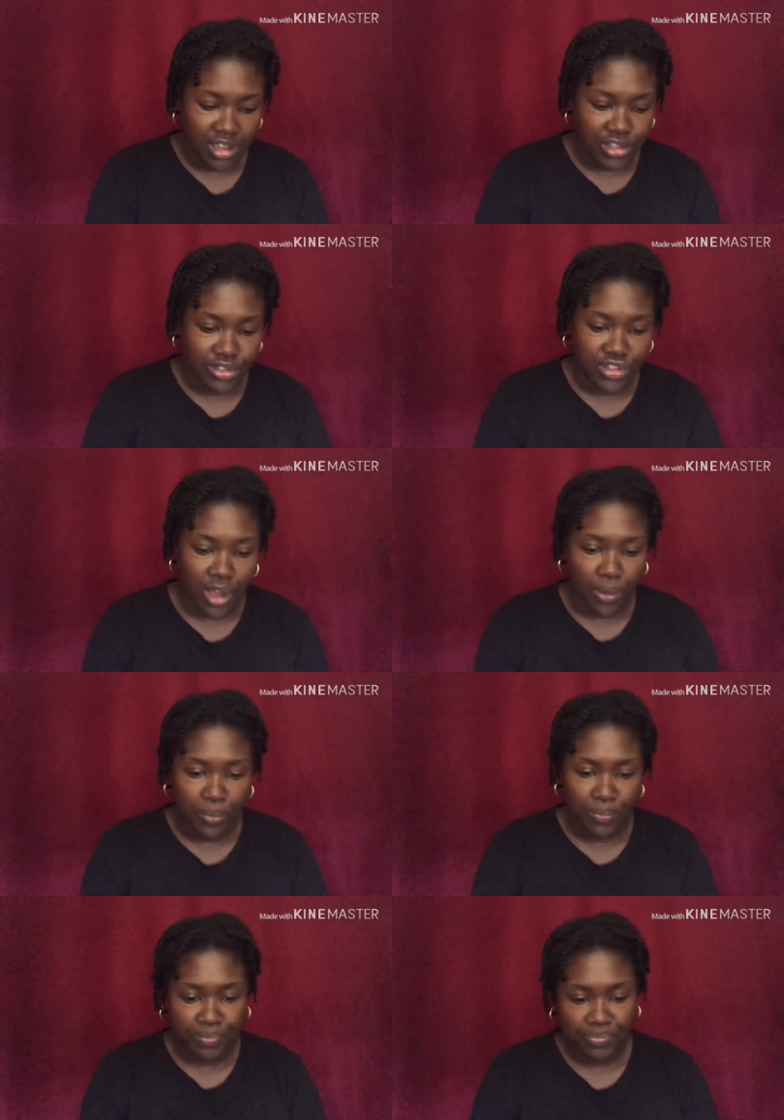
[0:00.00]
So,
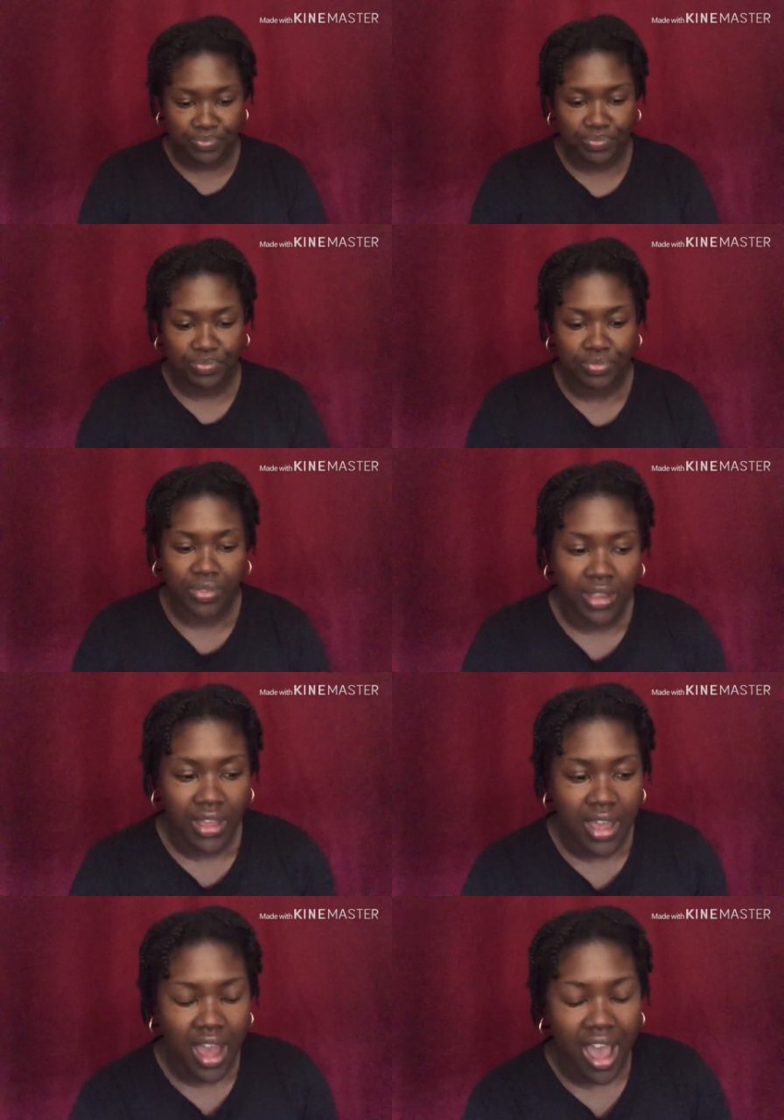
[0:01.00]

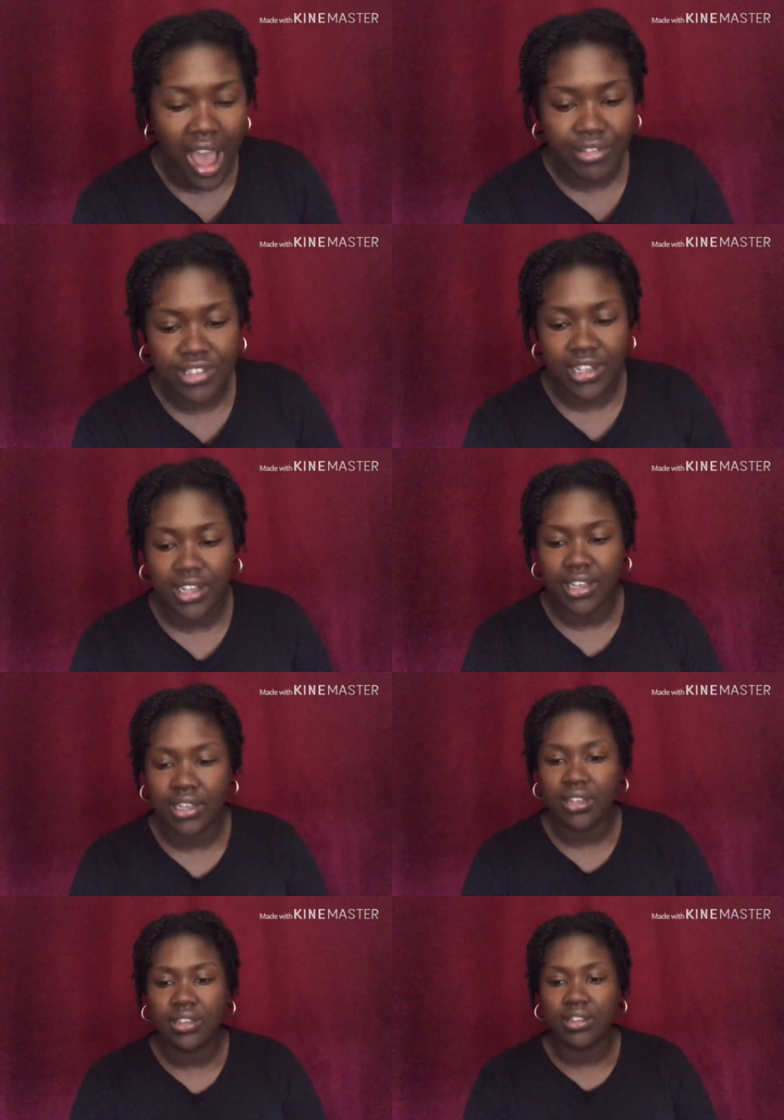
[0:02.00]
obviously,